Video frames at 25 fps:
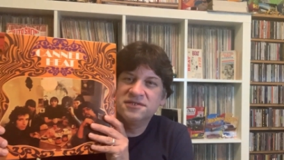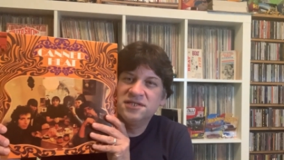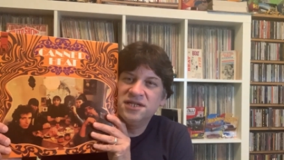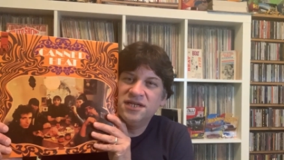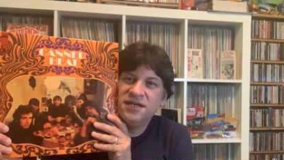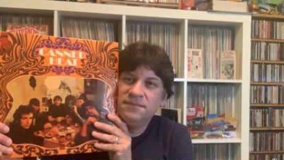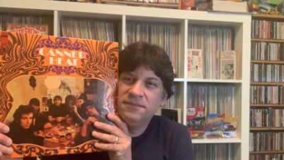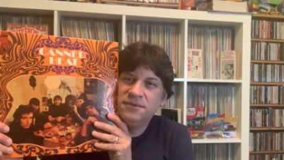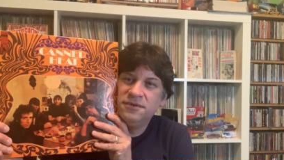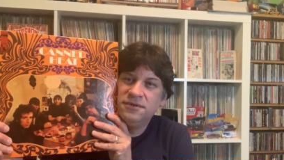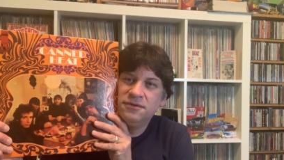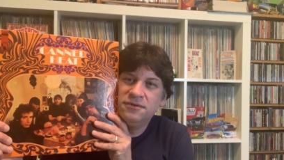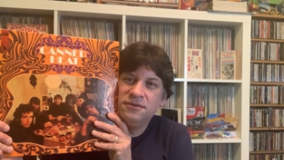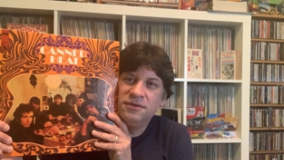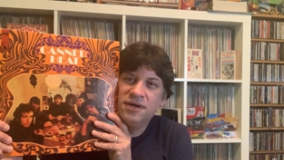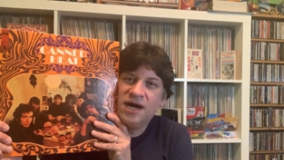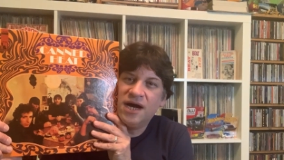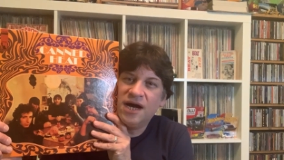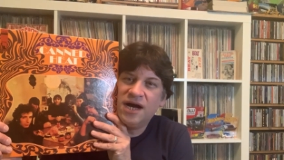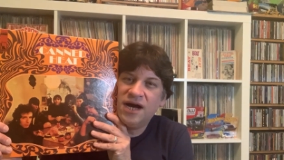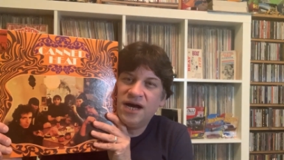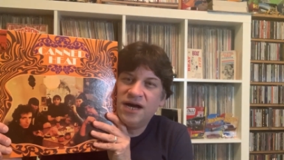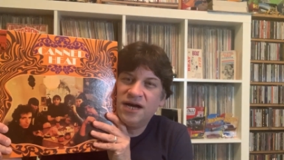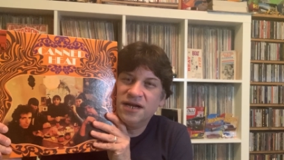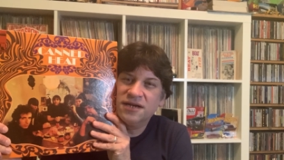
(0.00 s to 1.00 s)
debut
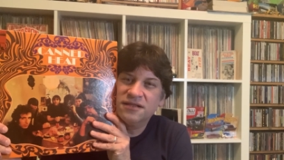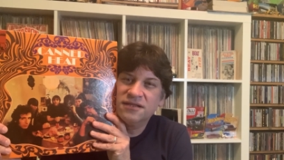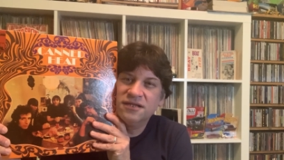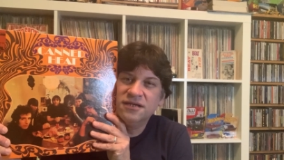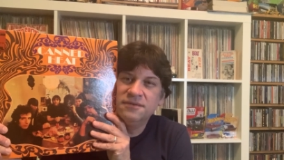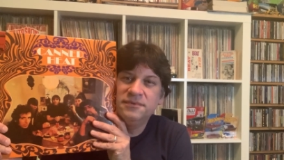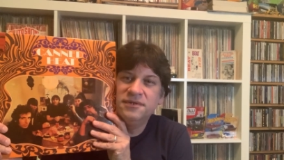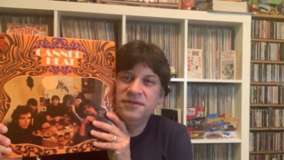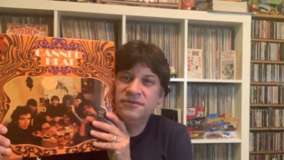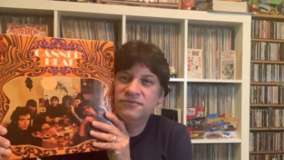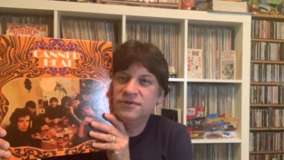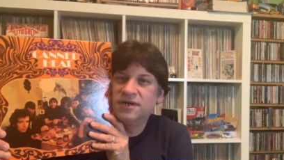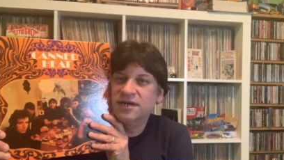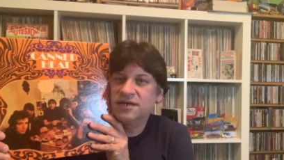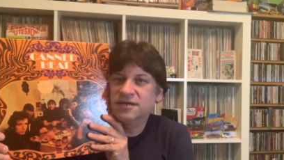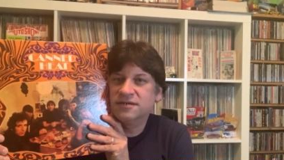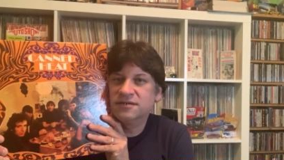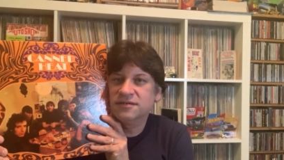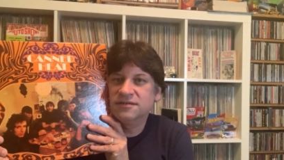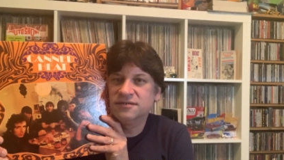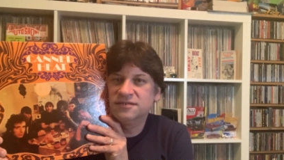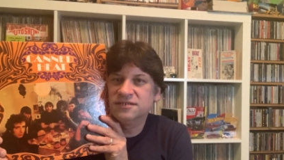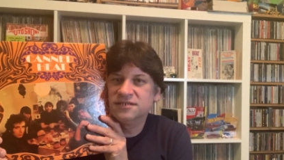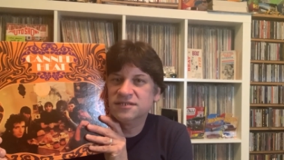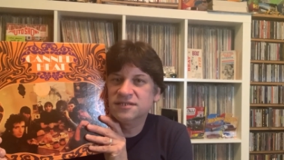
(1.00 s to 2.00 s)
on Liberty
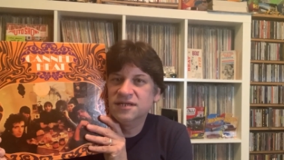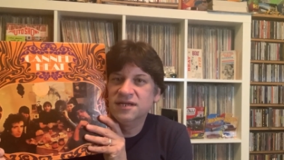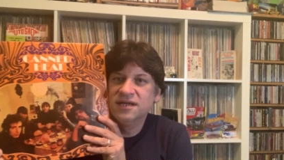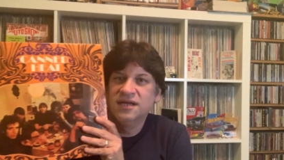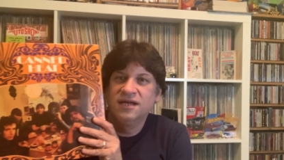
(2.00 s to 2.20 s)
Records,